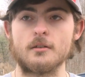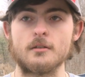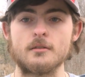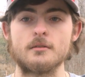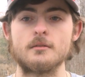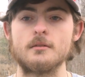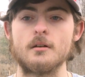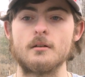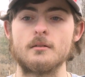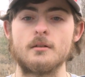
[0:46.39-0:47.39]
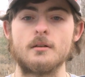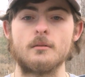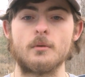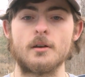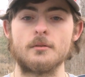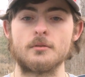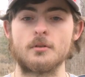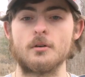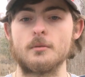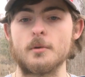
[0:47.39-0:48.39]
uh, when he was
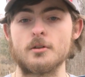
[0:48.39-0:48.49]
going to be